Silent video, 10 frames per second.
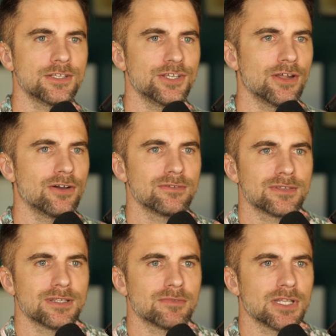
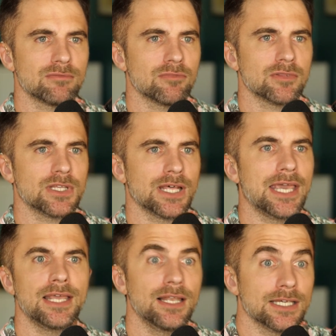
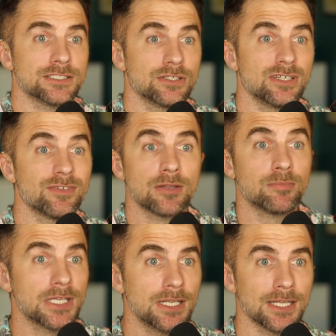A list or even the
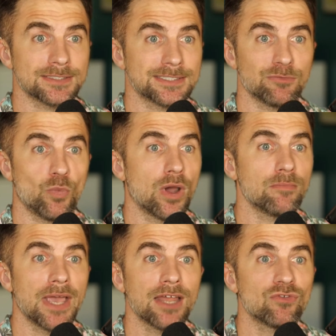B list in
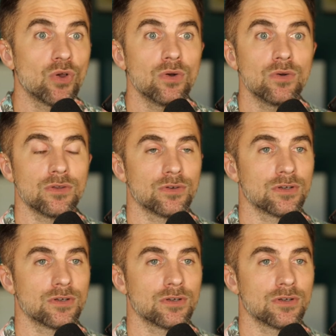one bad role,